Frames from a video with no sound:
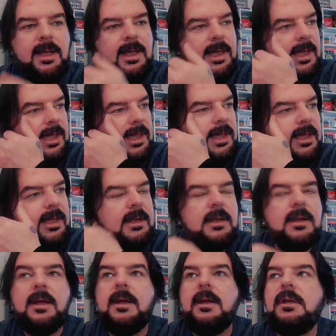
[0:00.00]

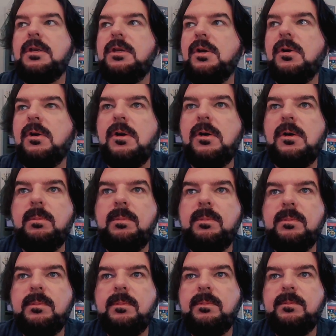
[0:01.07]
and you're
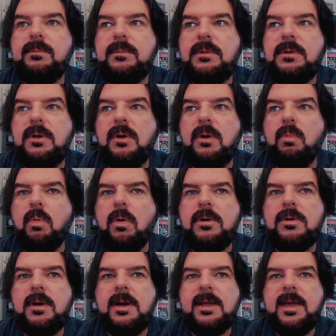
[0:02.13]
you know
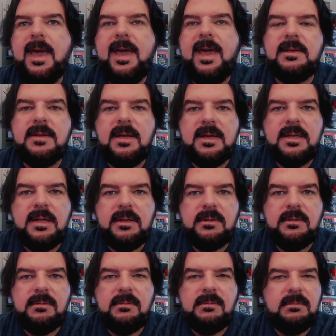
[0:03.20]
wondering, hey, do,
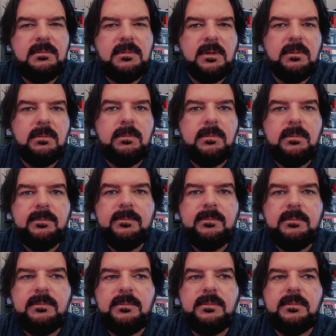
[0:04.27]
you know
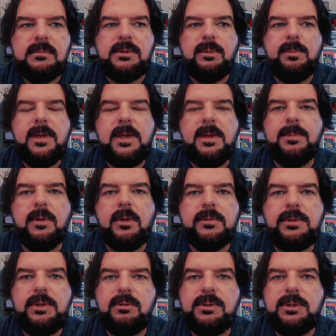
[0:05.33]
do people
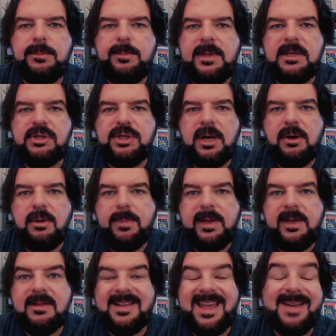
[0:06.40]
on YouTube get shadow
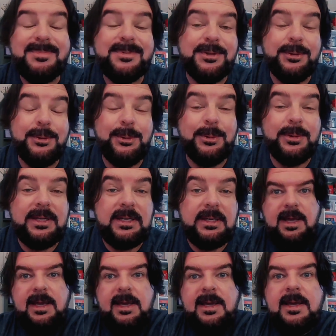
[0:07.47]
banned? Absolutely.
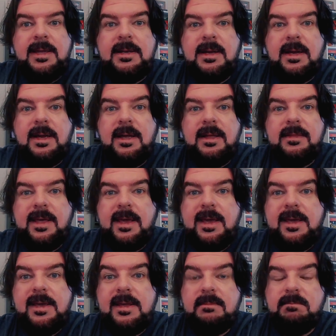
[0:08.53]
And
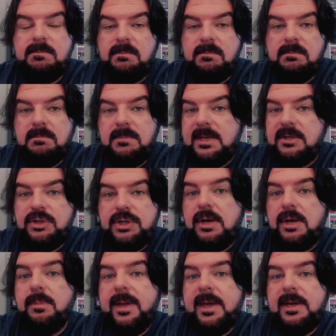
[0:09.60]
they get
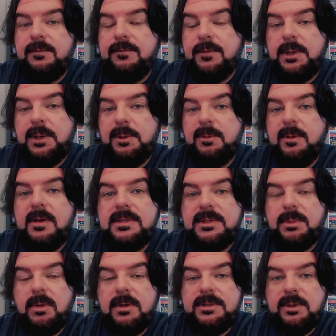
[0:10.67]
shadow banned for no
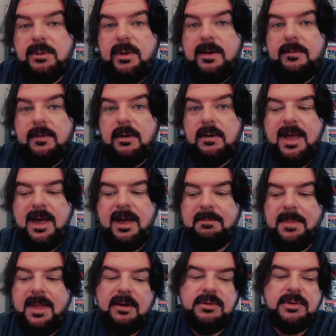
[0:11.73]
reason whatsoever.
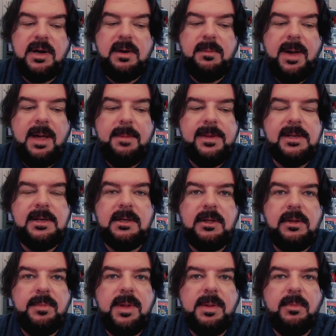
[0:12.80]
Um, I'll try to pop in a
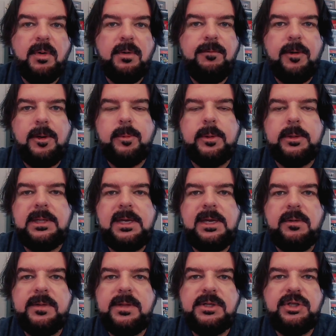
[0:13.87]
little bit more frequently
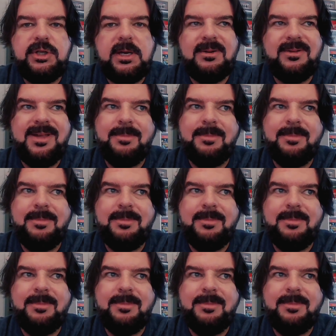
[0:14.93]
on this channel.